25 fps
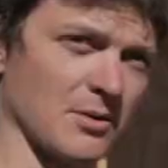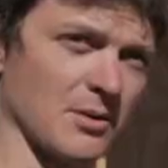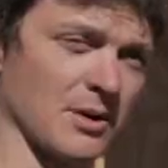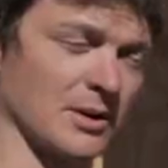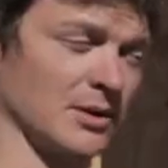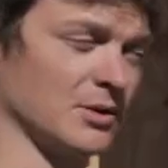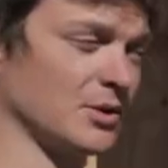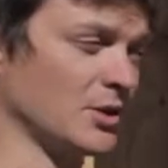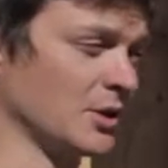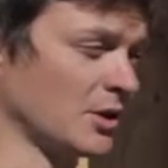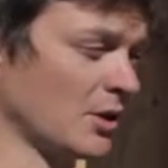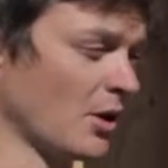
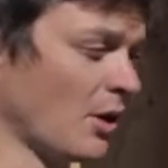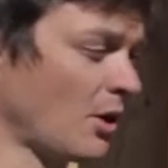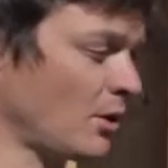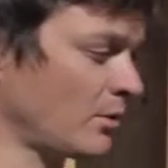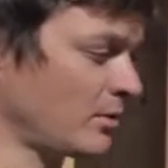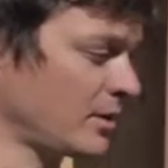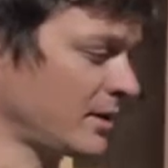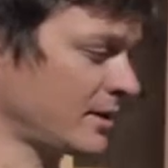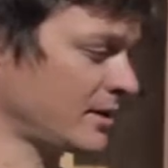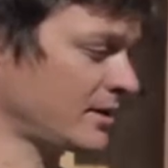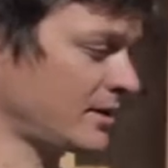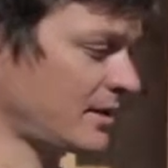energy goal
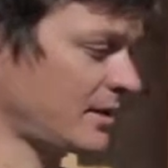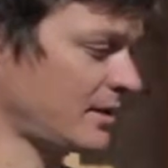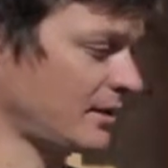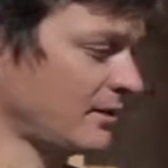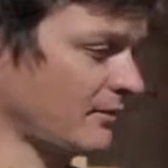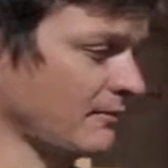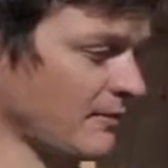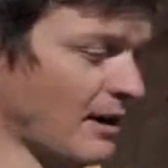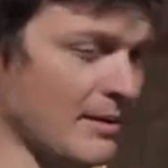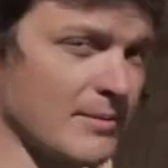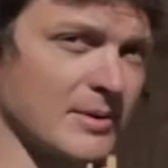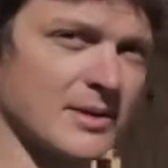is the
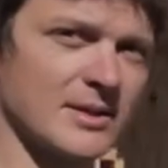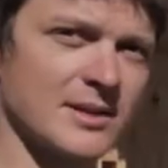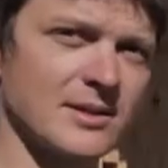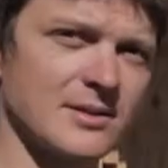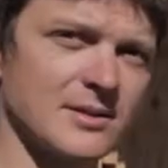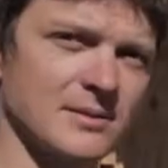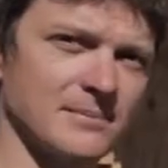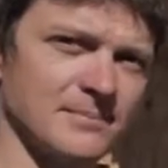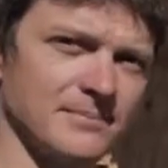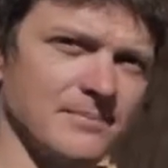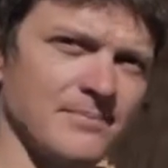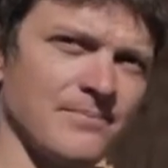framing
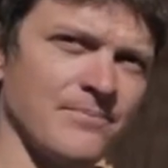system.